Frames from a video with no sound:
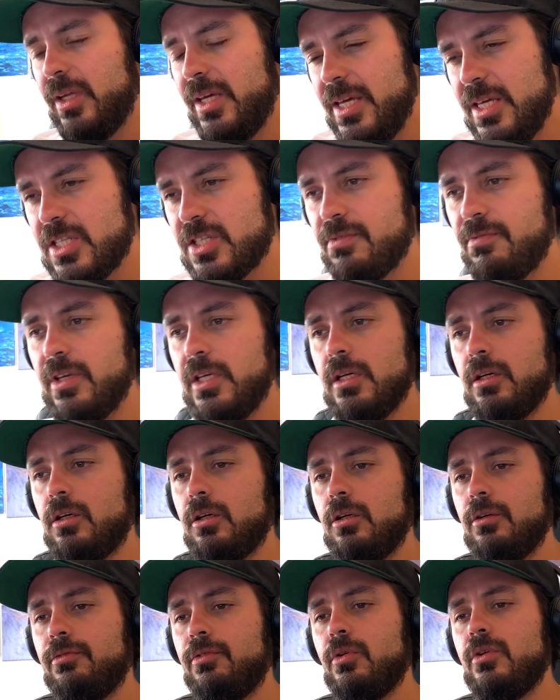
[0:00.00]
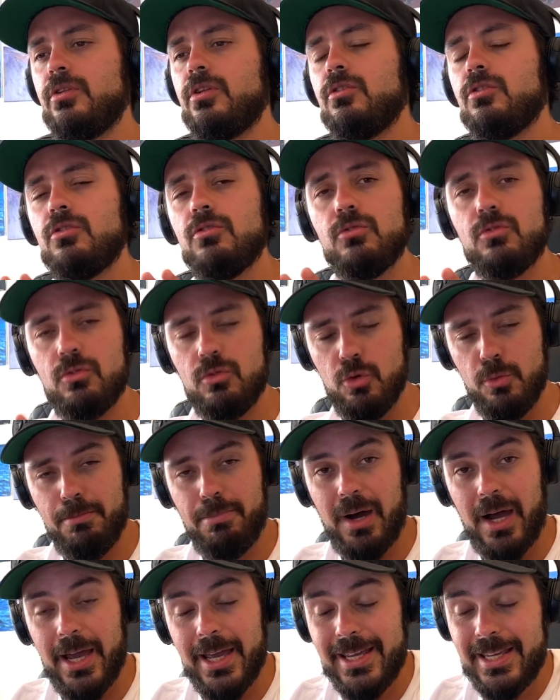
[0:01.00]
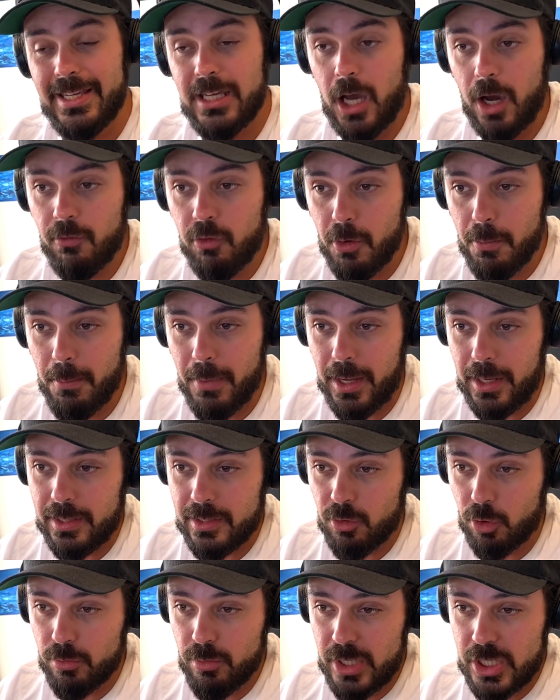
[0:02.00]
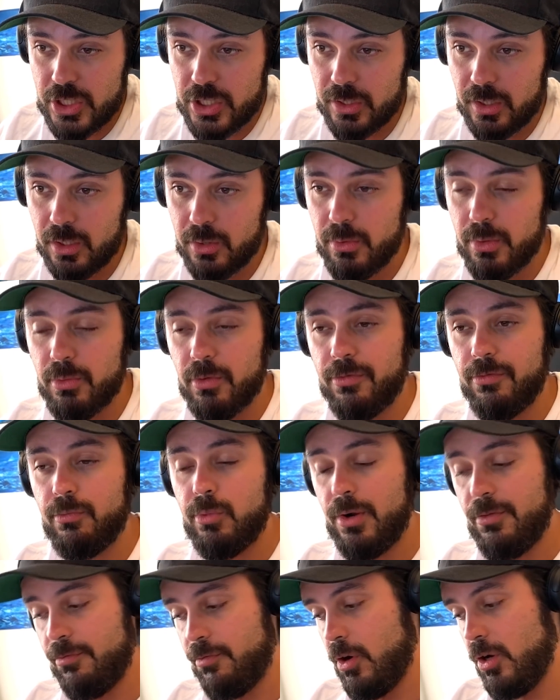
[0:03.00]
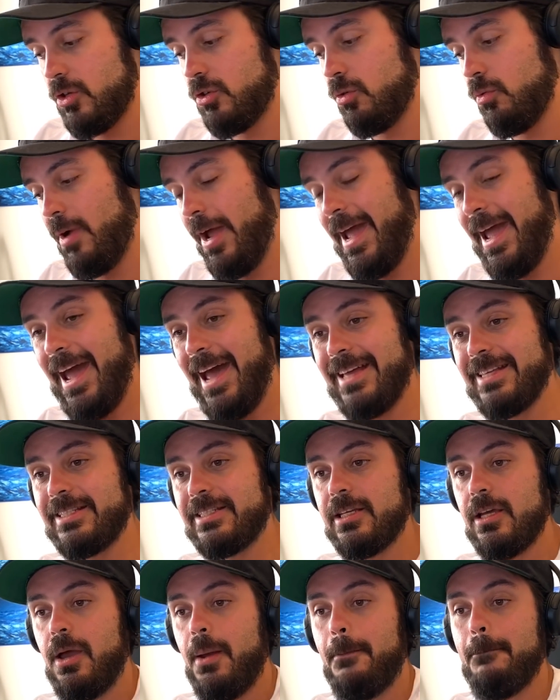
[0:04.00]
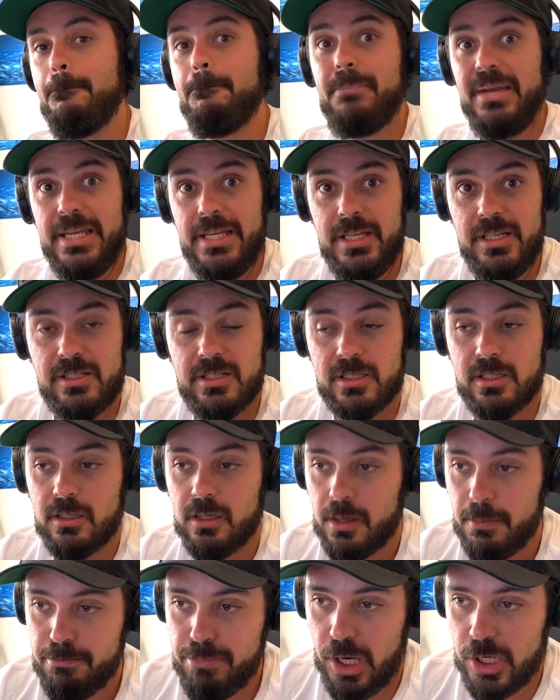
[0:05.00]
police vehicle for the D Dubai government, originally we were referred to as Beast